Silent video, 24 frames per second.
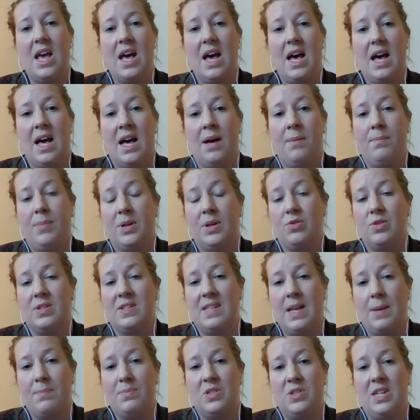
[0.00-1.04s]
but the
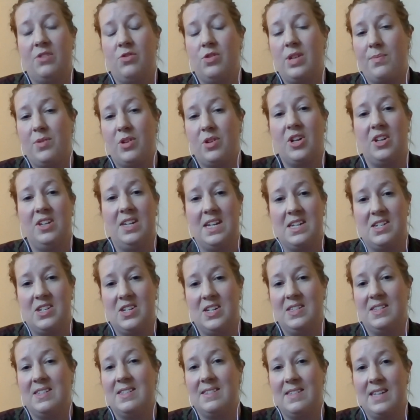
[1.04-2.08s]
reception
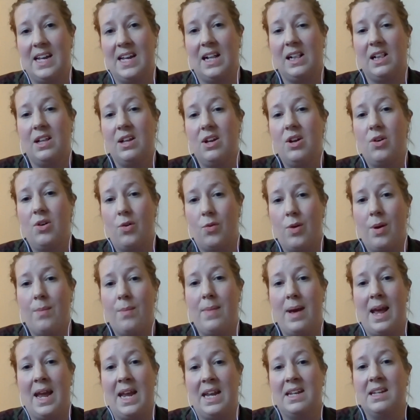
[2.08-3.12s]
conditions still
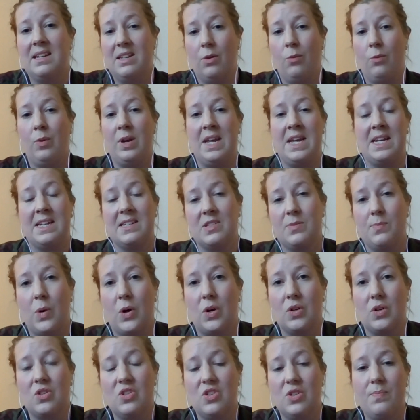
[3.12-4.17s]
remain the weak
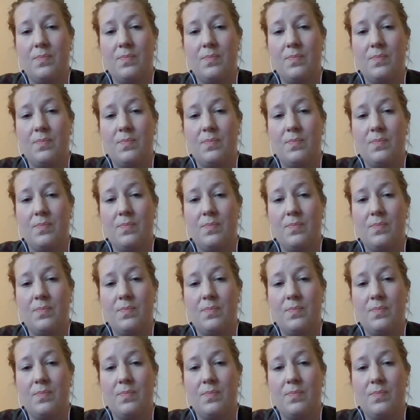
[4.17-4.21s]
spot.